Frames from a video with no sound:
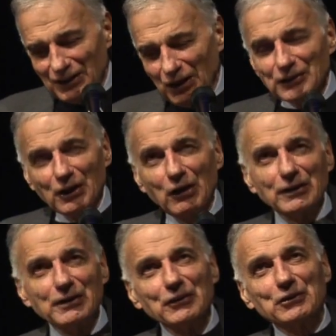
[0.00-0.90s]
called
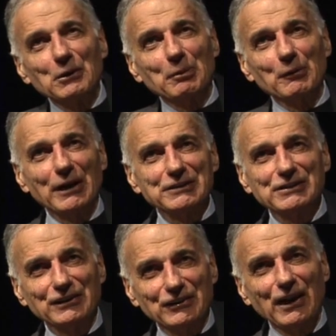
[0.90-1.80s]
Only the Super
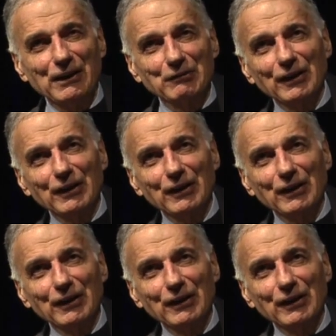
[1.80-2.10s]
Rich Can Save